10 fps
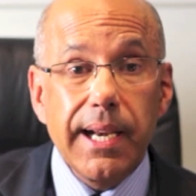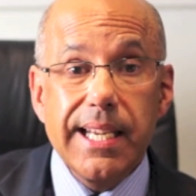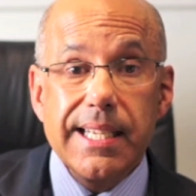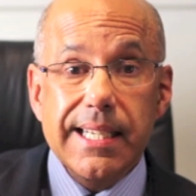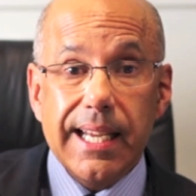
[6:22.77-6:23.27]

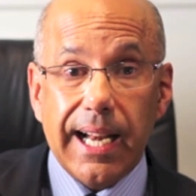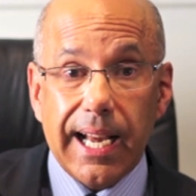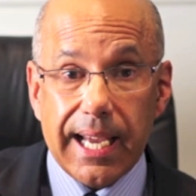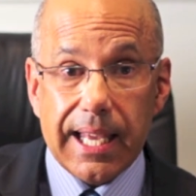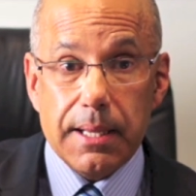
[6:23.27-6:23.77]
please
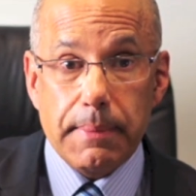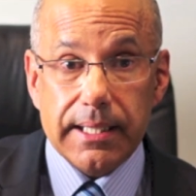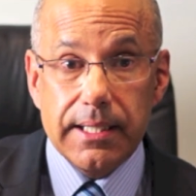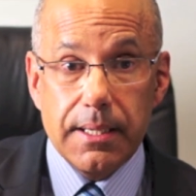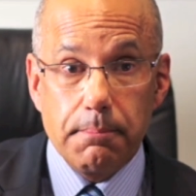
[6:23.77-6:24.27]
click
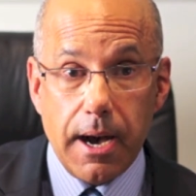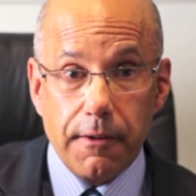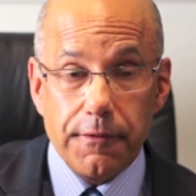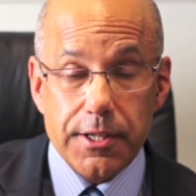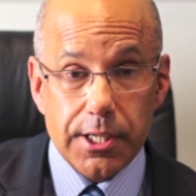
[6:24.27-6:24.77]
the button
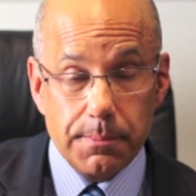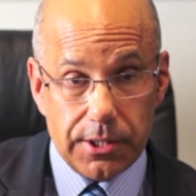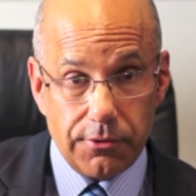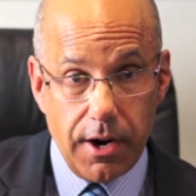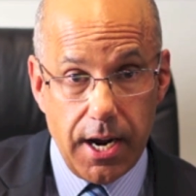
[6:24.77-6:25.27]
above and
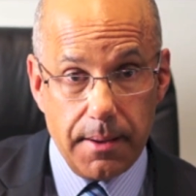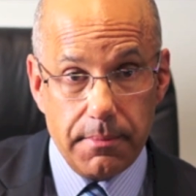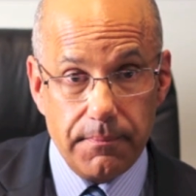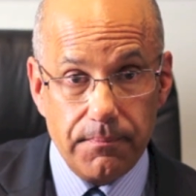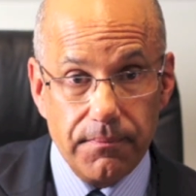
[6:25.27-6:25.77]

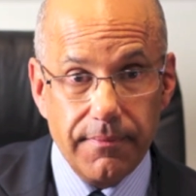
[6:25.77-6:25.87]
subscribe.